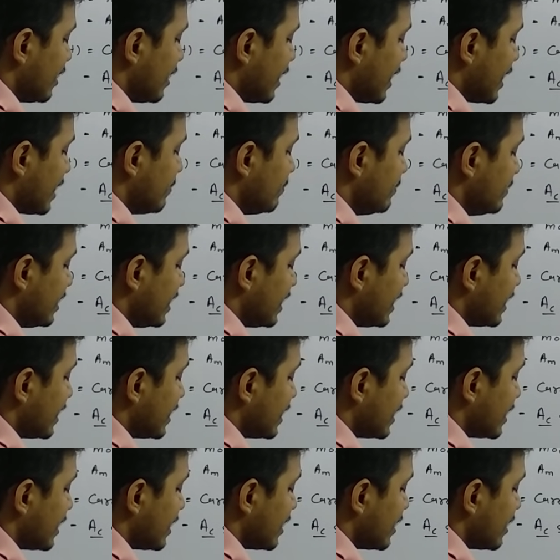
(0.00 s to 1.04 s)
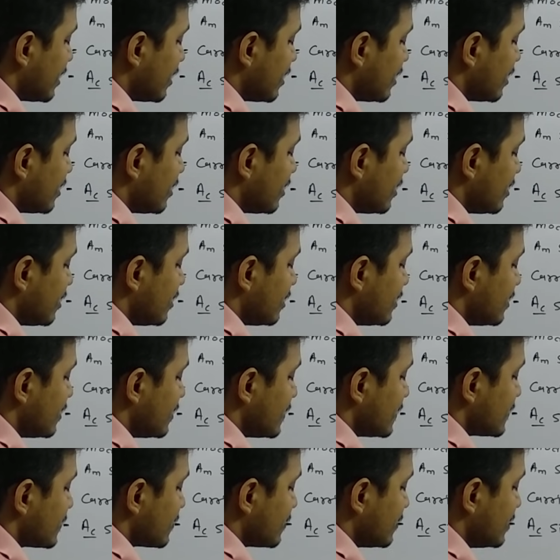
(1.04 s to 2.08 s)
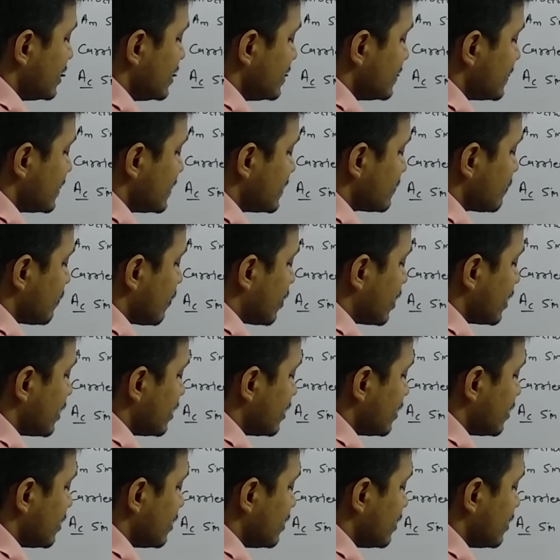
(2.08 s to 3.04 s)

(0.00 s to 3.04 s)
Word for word: MT. So this is what